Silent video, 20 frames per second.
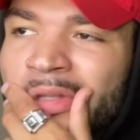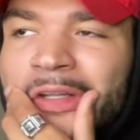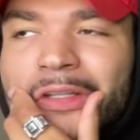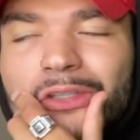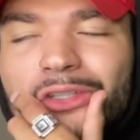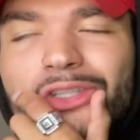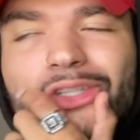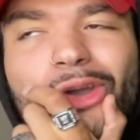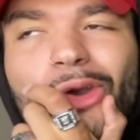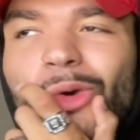
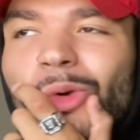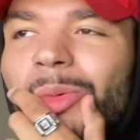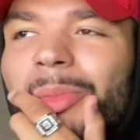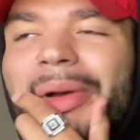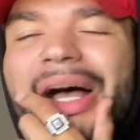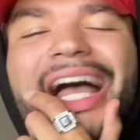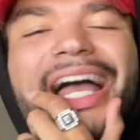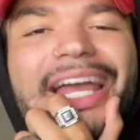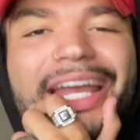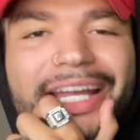so
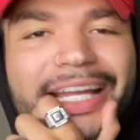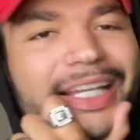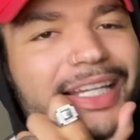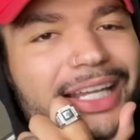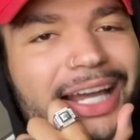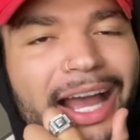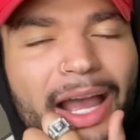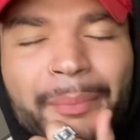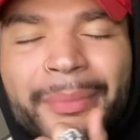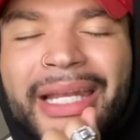bad.
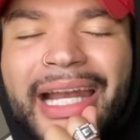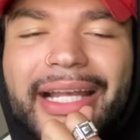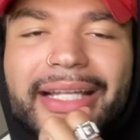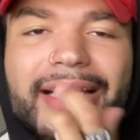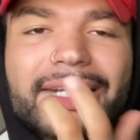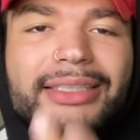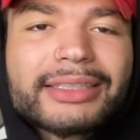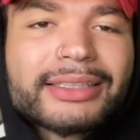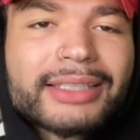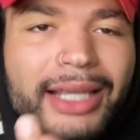I mean, I
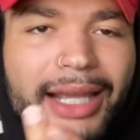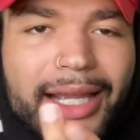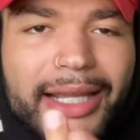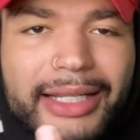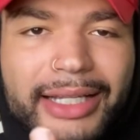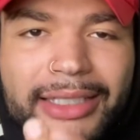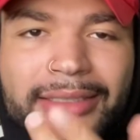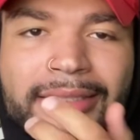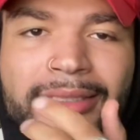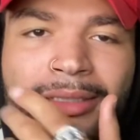
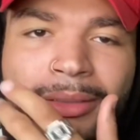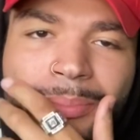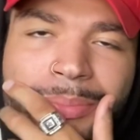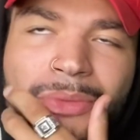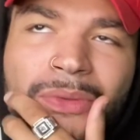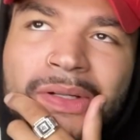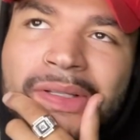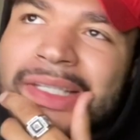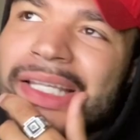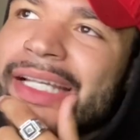guess in the
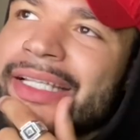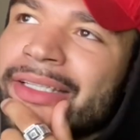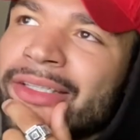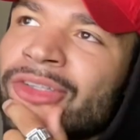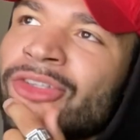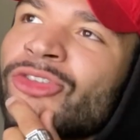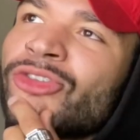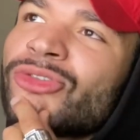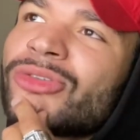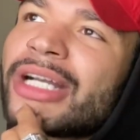point, like
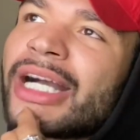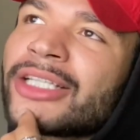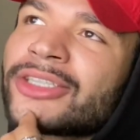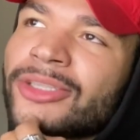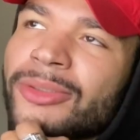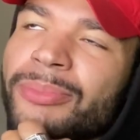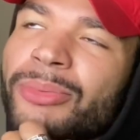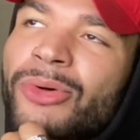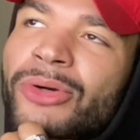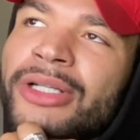you got
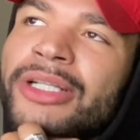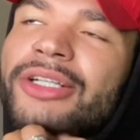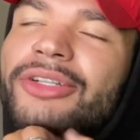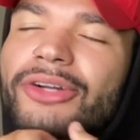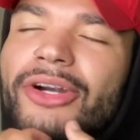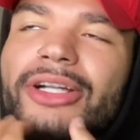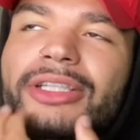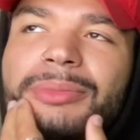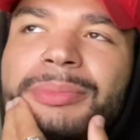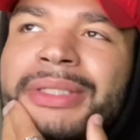your point
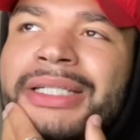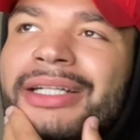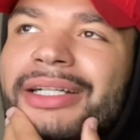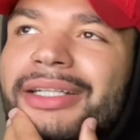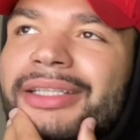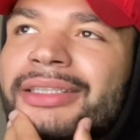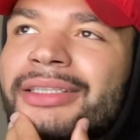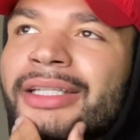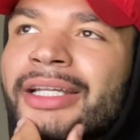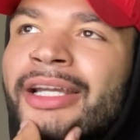across
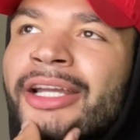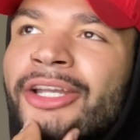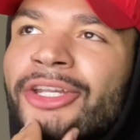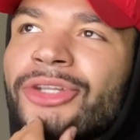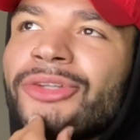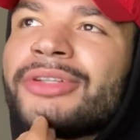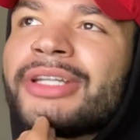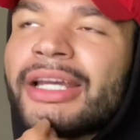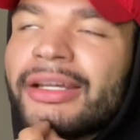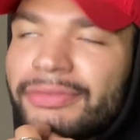because
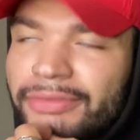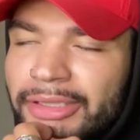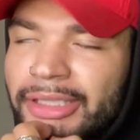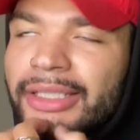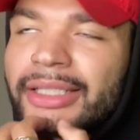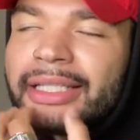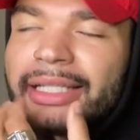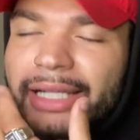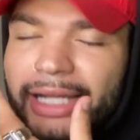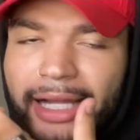you
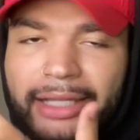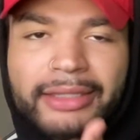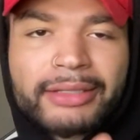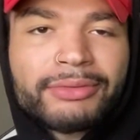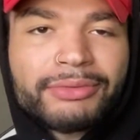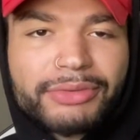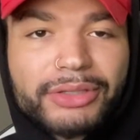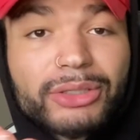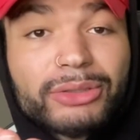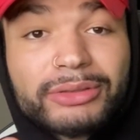definitely got the
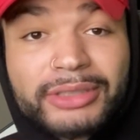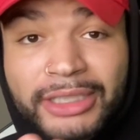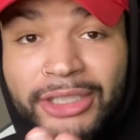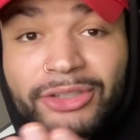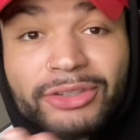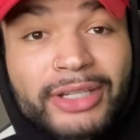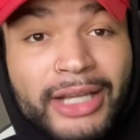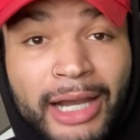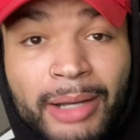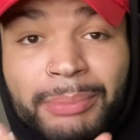views and
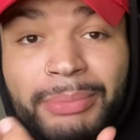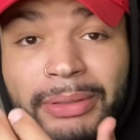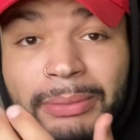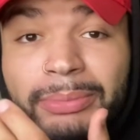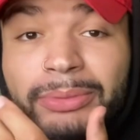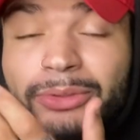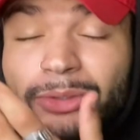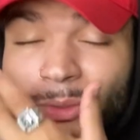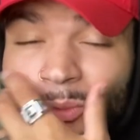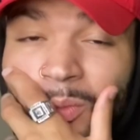you got
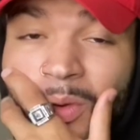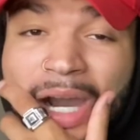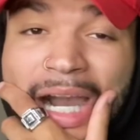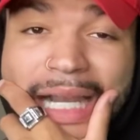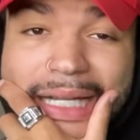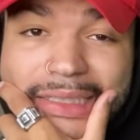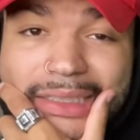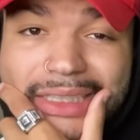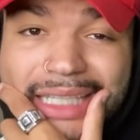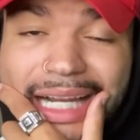people to
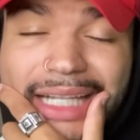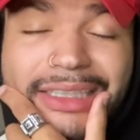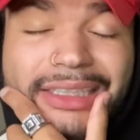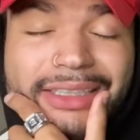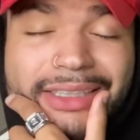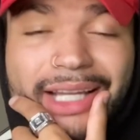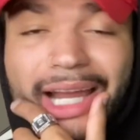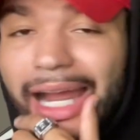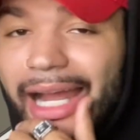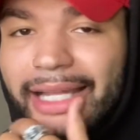watch.
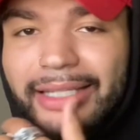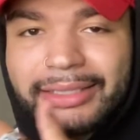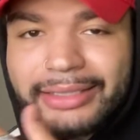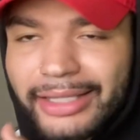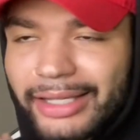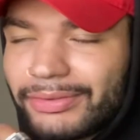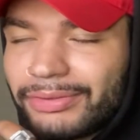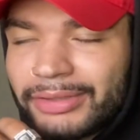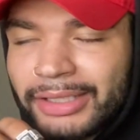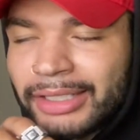I
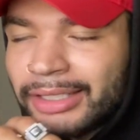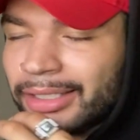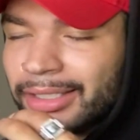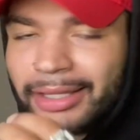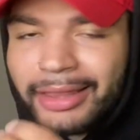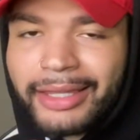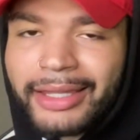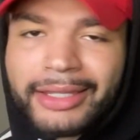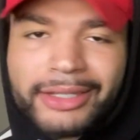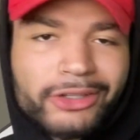definitely
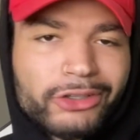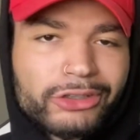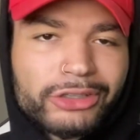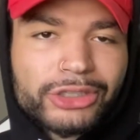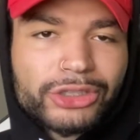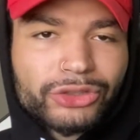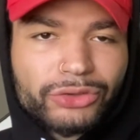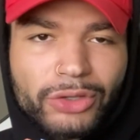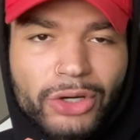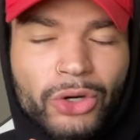think you're a
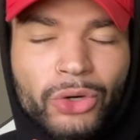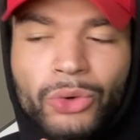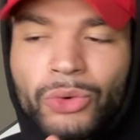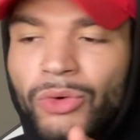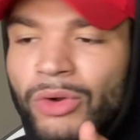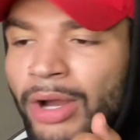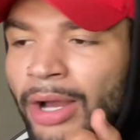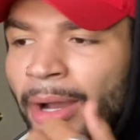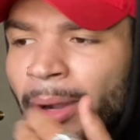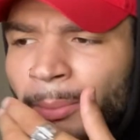troll,
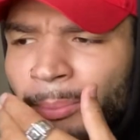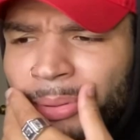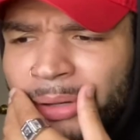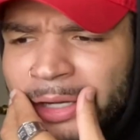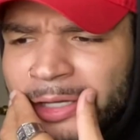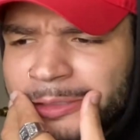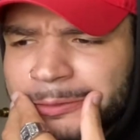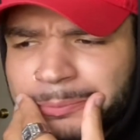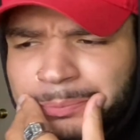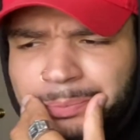
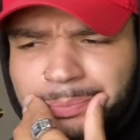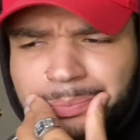but